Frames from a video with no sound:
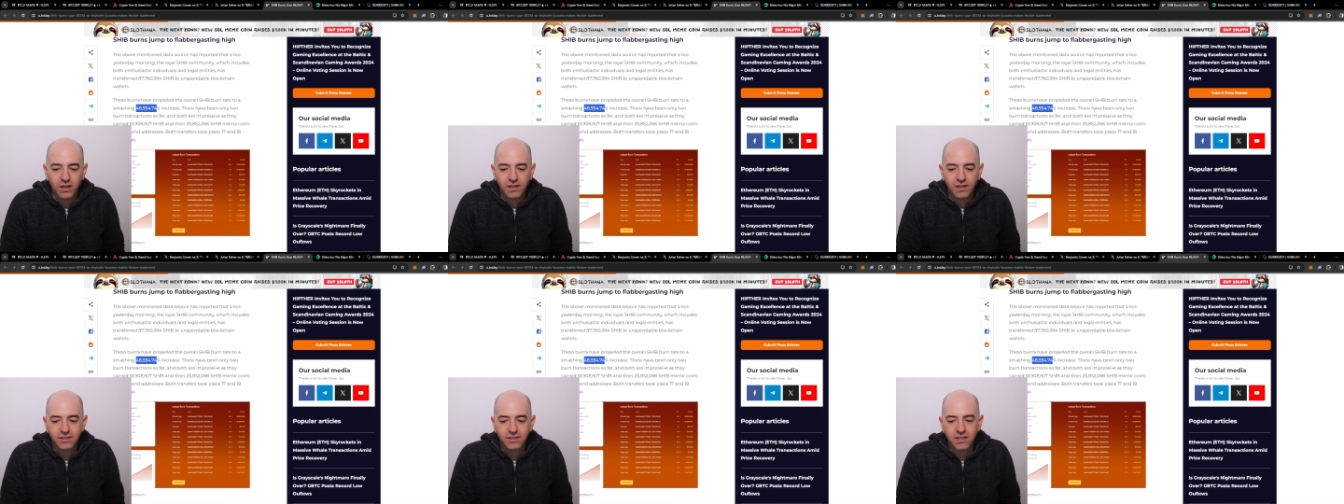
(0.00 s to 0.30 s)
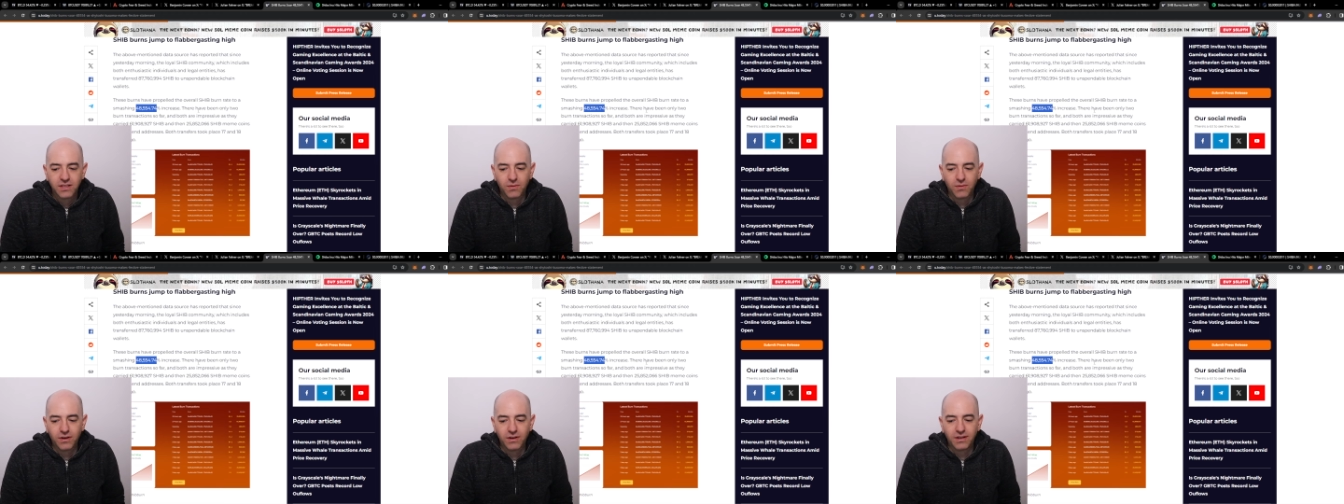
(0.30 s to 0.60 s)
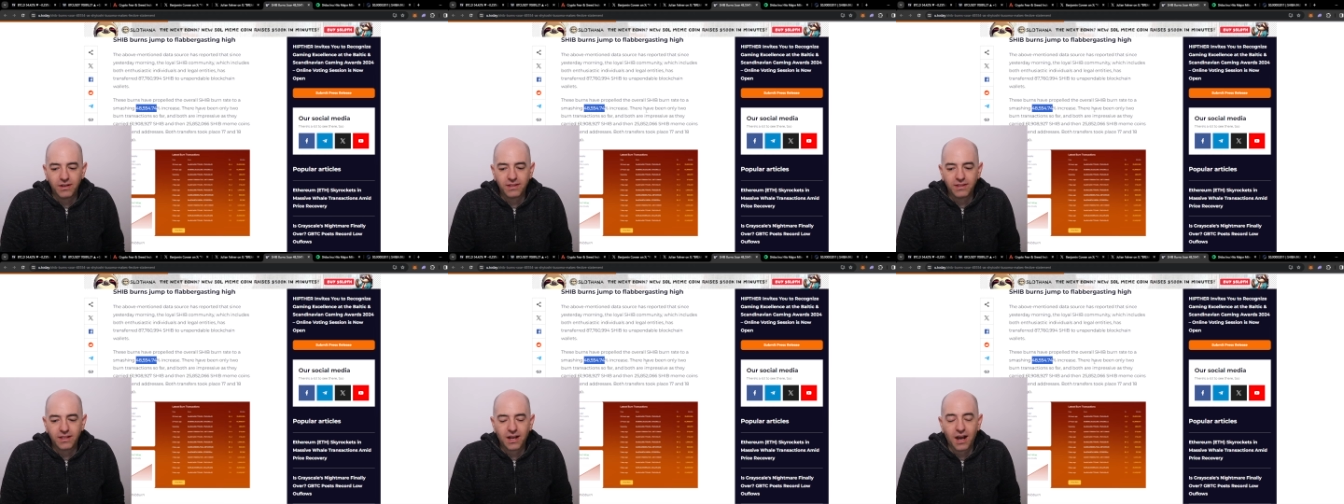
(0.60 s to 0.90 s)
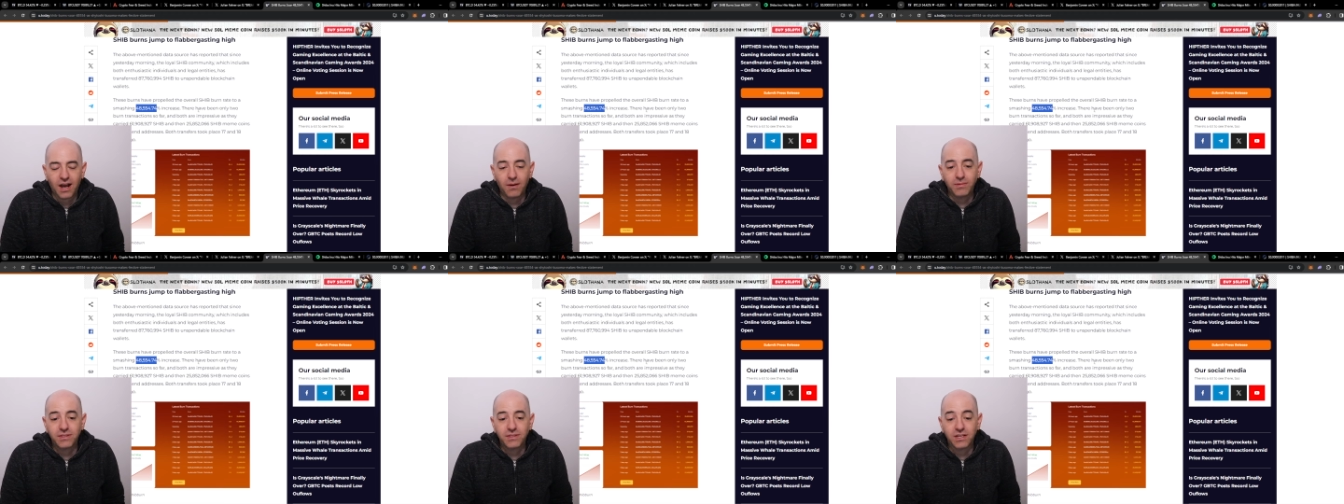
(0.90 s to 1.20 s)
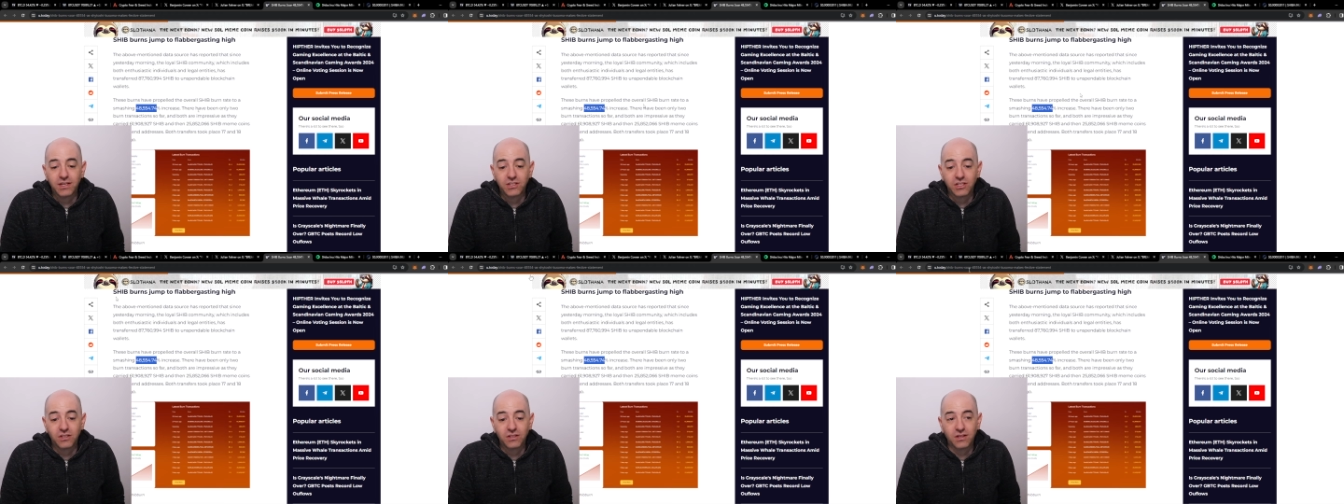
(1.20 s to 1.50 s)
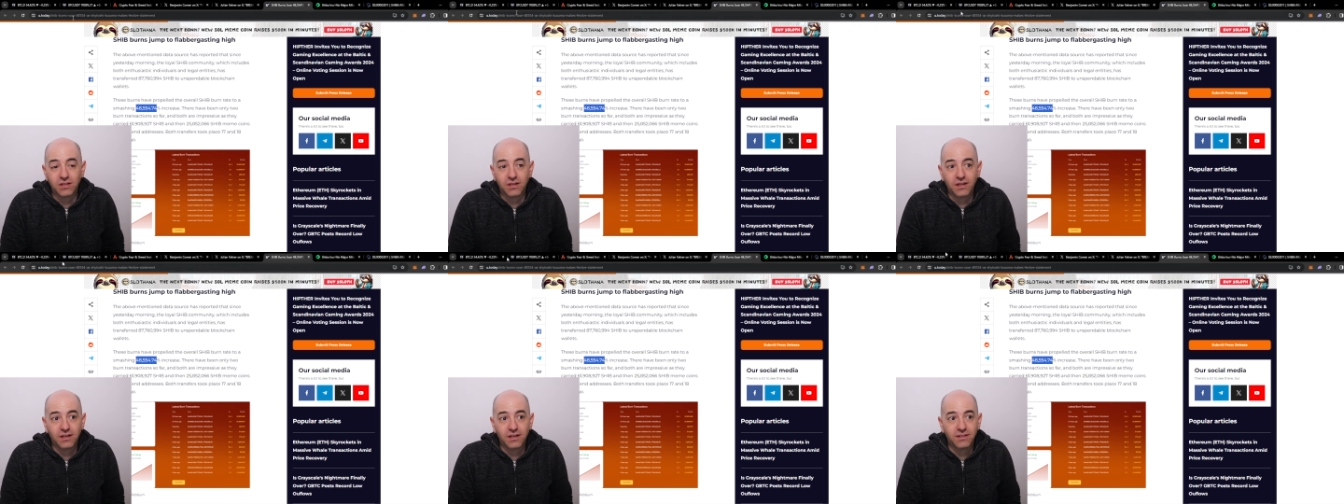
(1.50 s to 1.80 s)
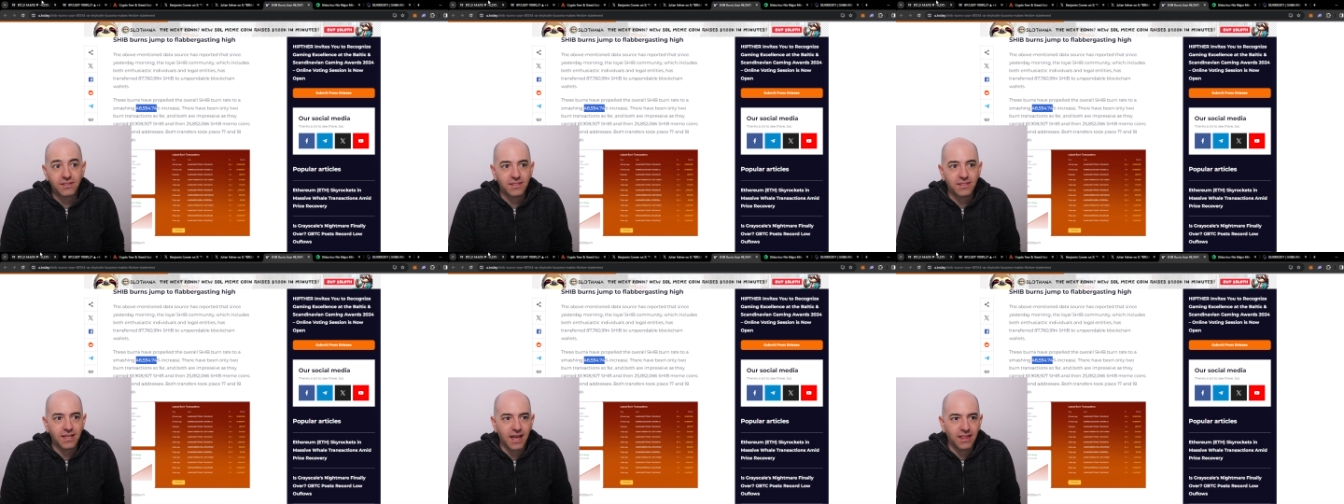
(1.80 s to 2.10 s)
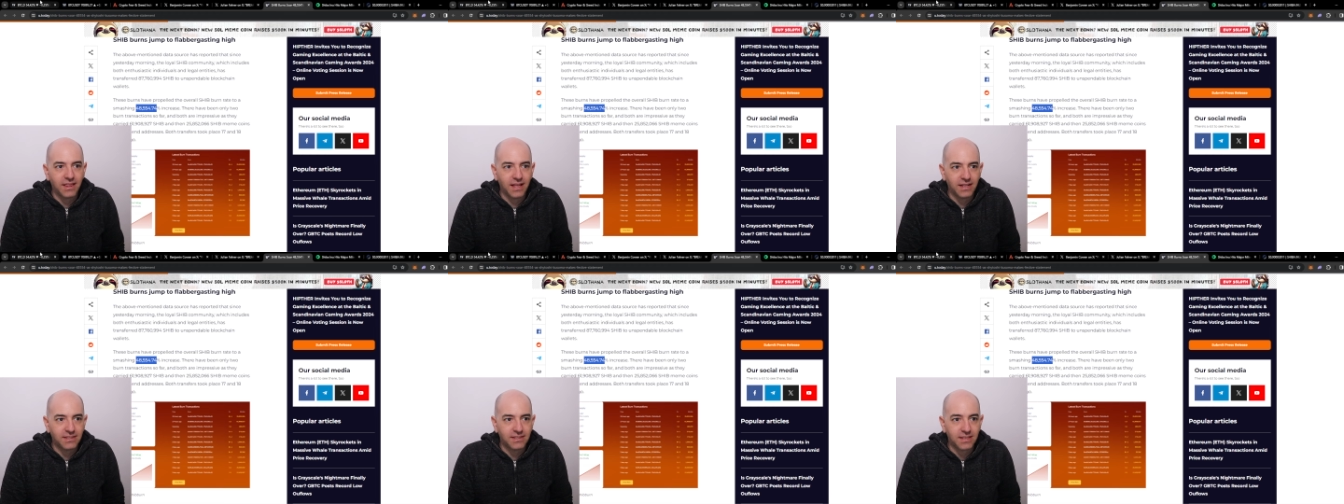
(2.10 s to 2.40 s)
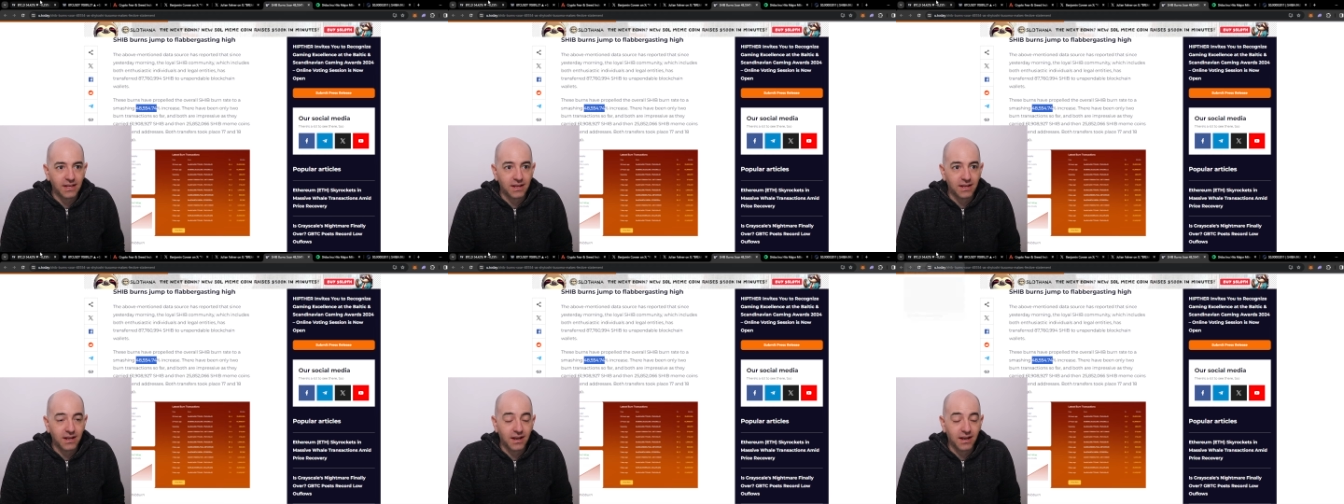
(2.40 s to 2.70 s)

Someone in the comment section said that,